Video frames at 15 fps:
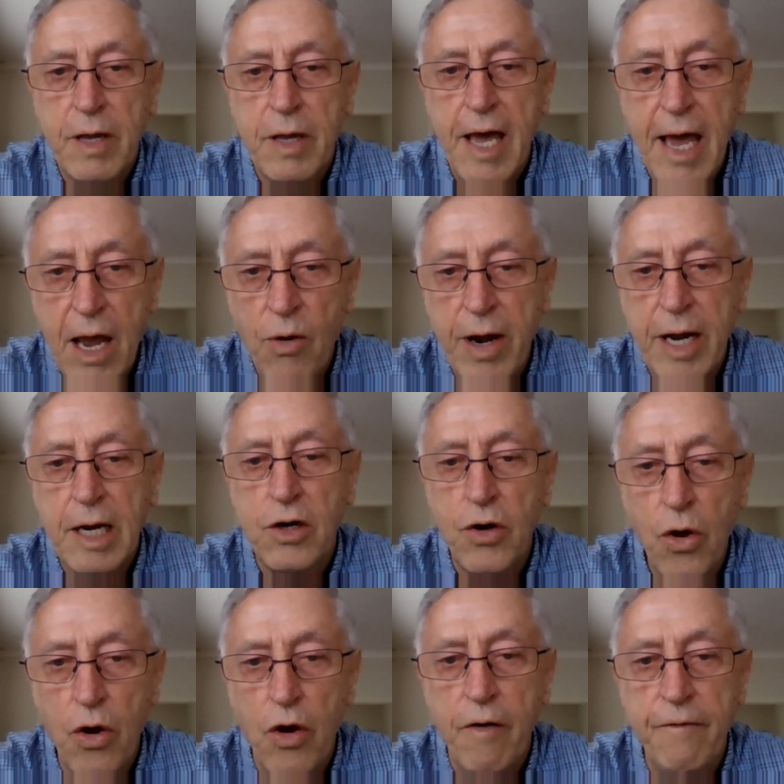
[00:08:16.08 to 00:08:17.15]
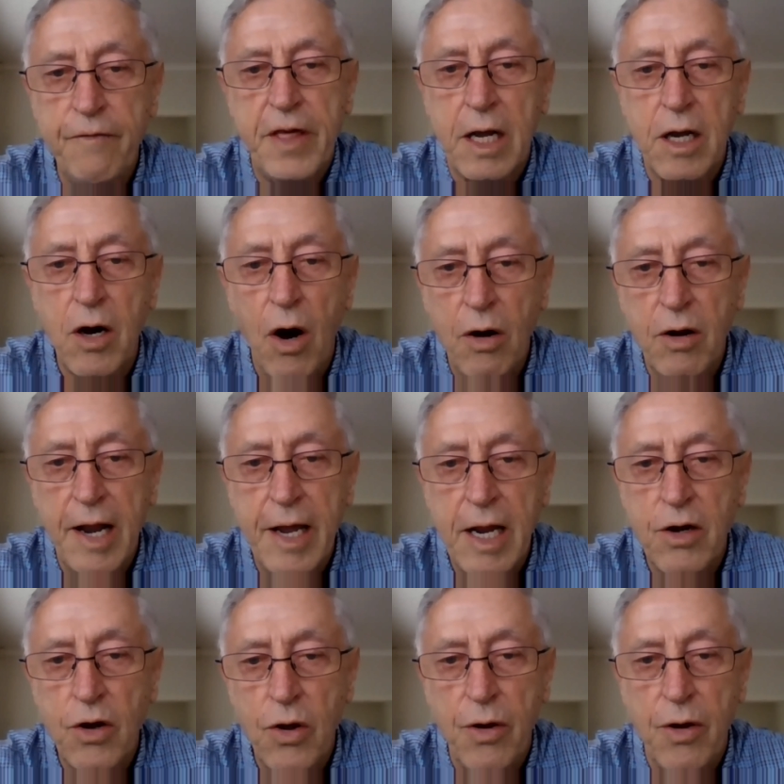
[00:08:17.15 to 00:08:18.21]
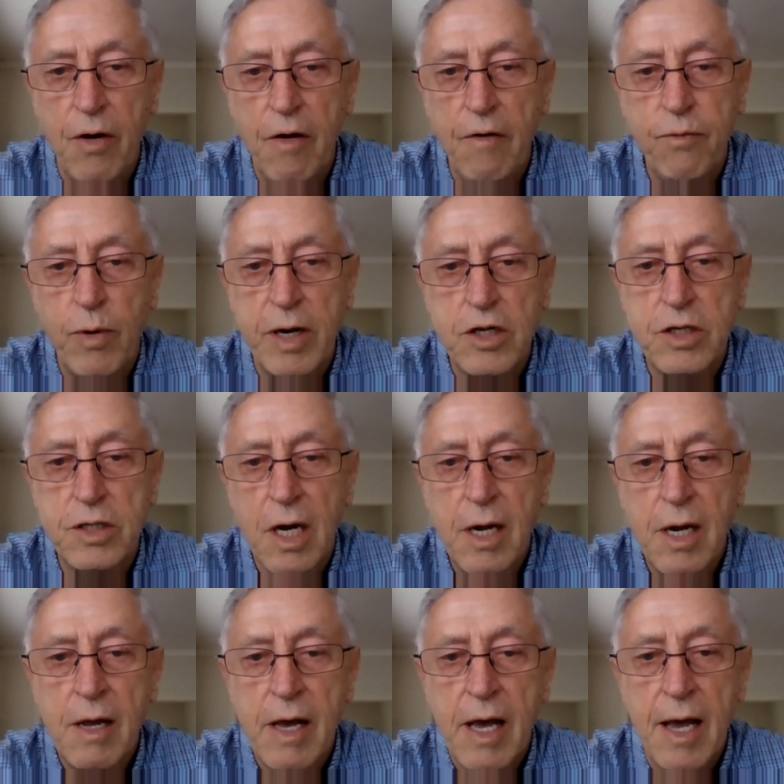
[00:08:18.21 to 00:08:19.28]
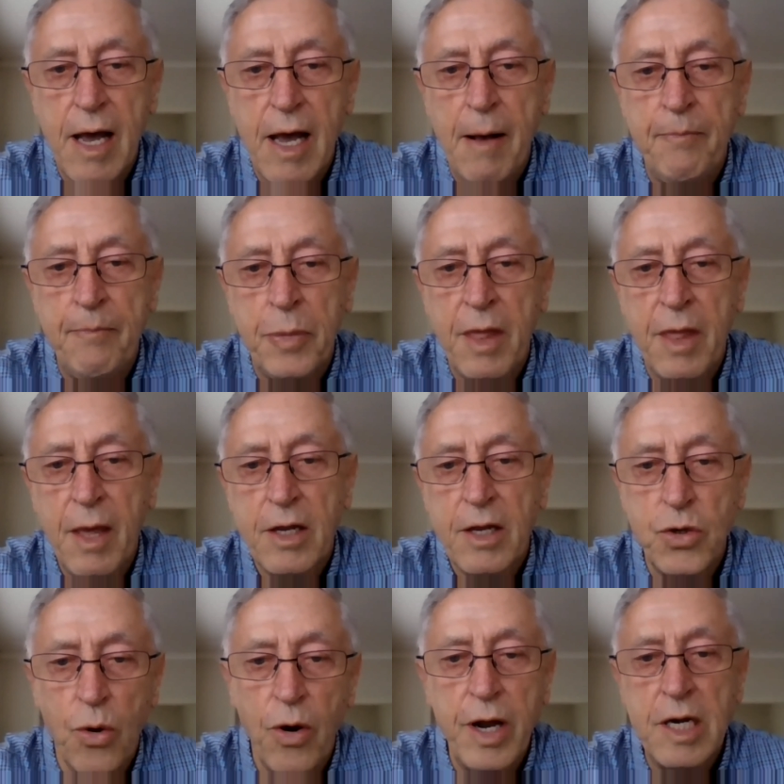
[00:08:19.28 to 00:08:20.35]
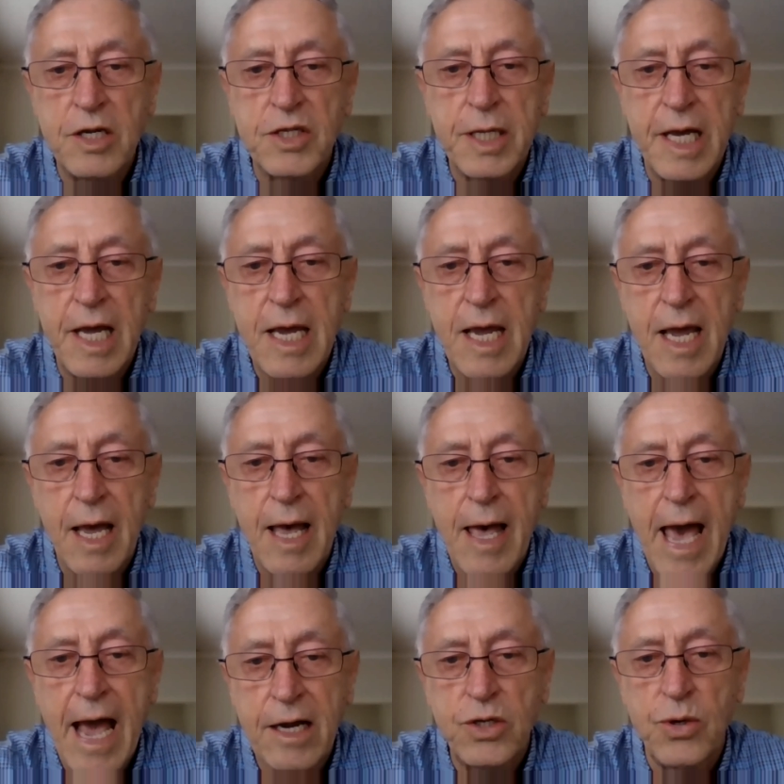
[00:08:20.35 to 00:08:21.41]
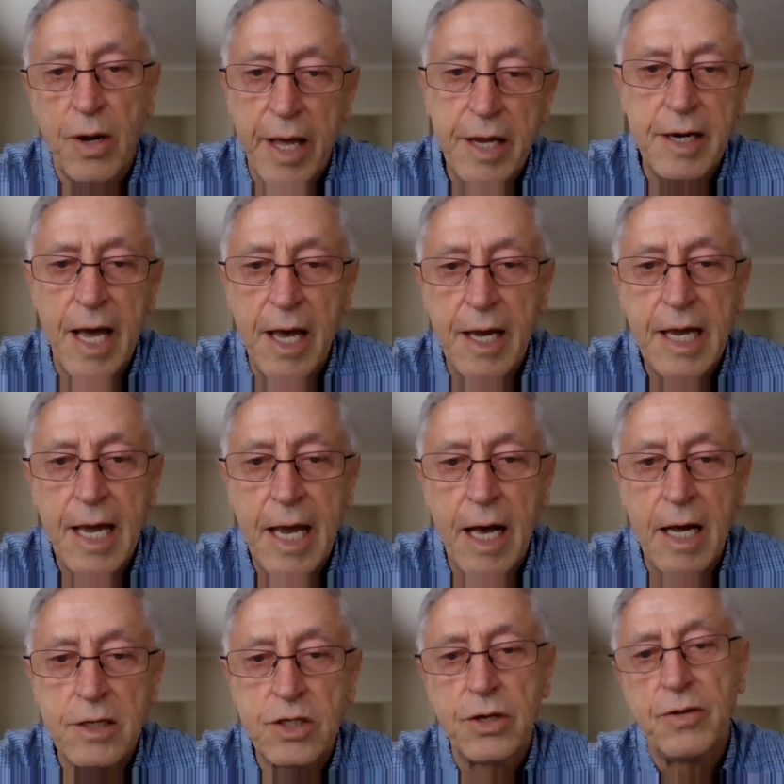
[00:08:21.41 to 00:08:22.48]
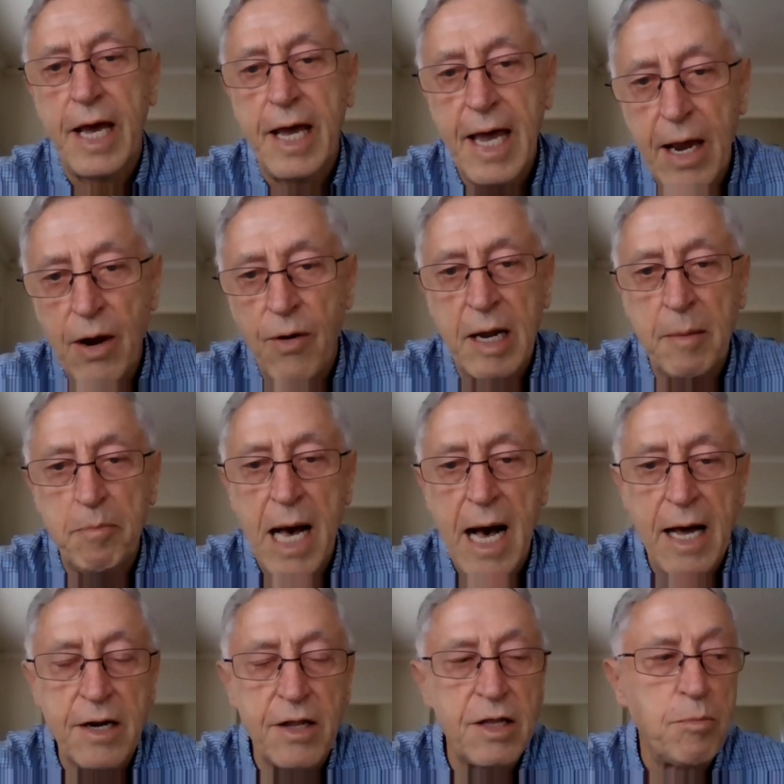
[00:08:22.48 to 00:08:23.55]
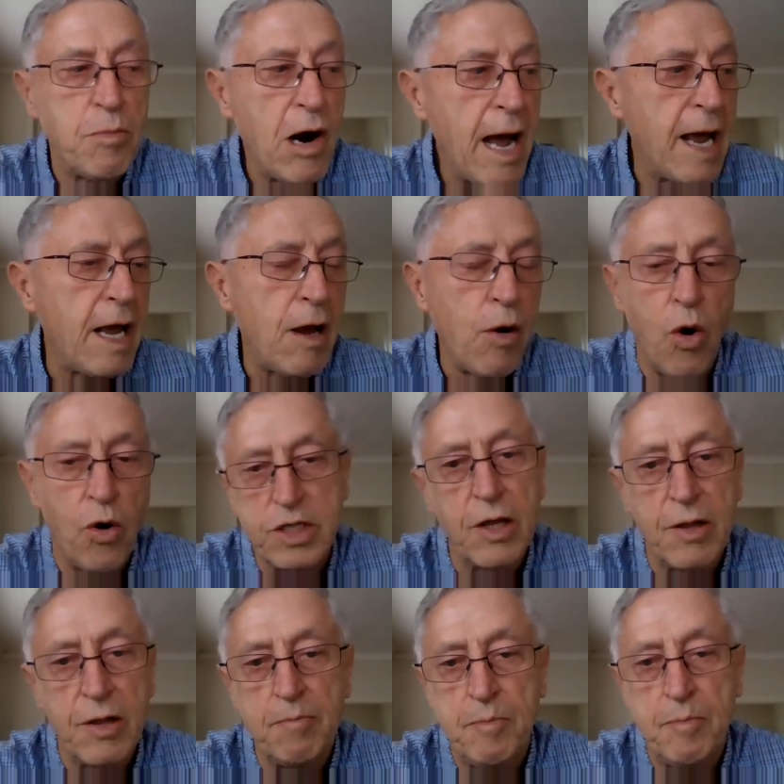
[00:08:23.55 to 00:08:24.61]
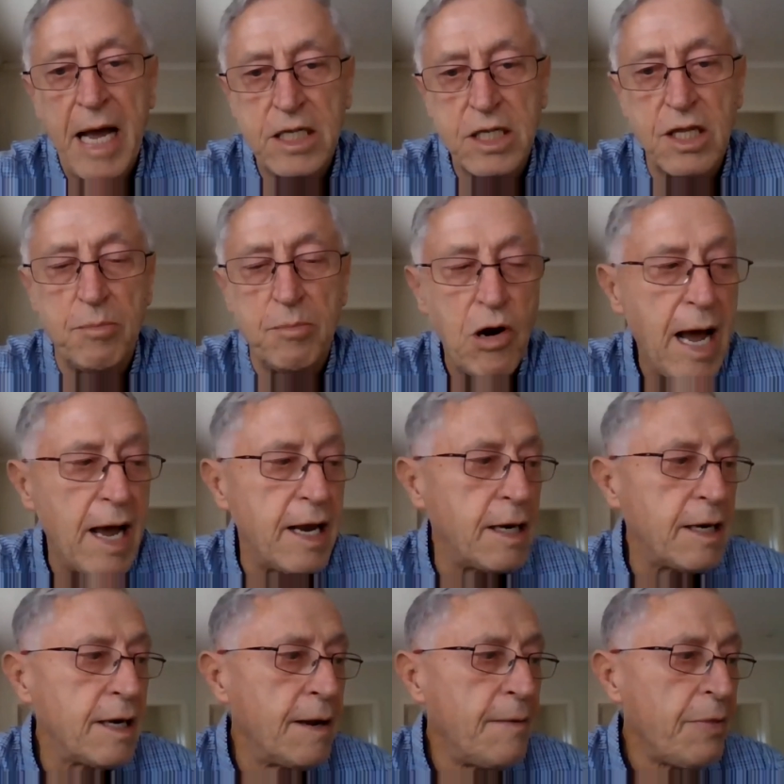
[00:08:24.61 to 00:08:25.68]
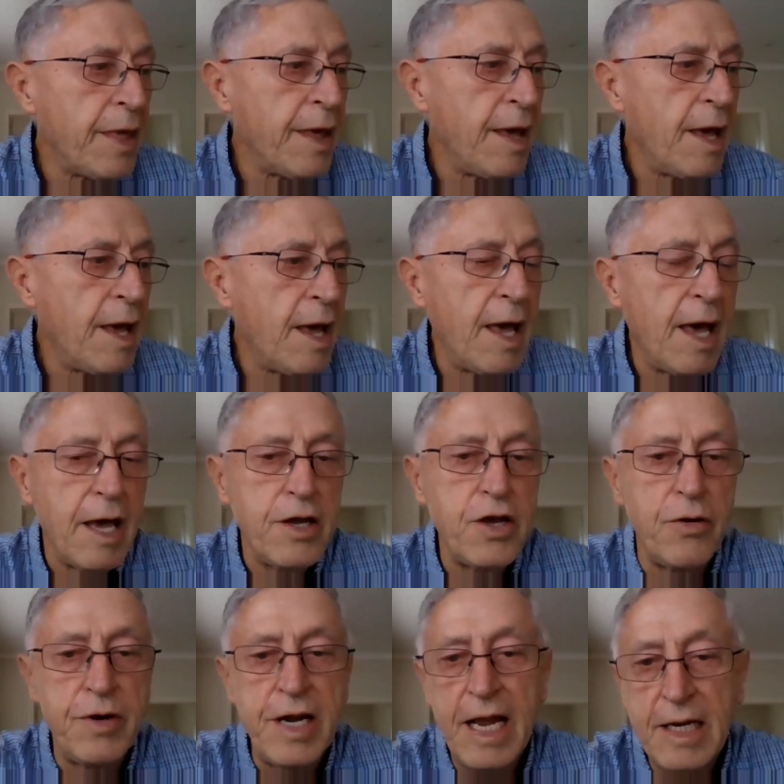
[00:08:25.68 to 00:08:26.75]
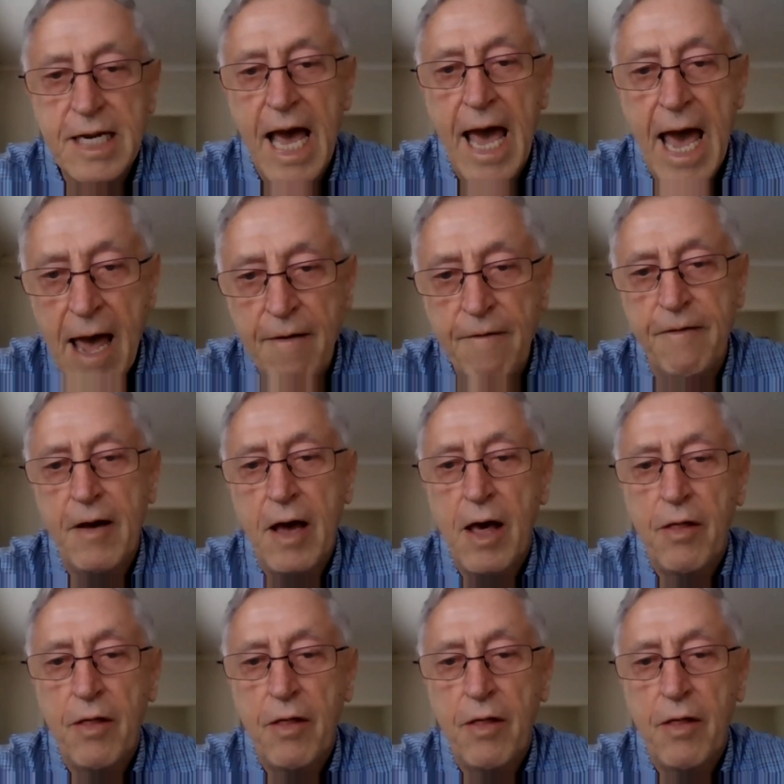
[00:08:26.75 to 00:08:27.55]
hearing nerve, the cochlear nerve, which joins the actual inner ear to the hearing part of the brain, or to the base of the brain. Yeah. You need to have